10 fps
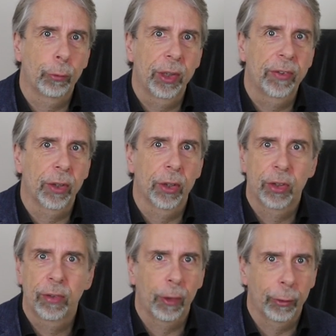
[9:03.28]
of the
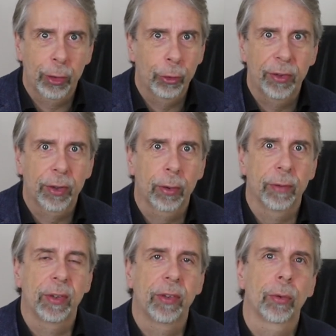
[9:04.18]
research is very
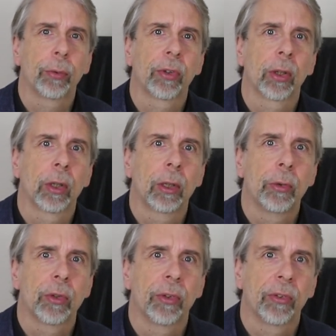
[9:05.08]
critical of these sorts of
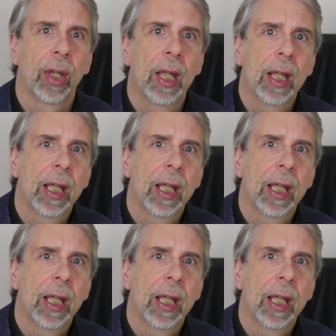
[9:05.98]
conclusions.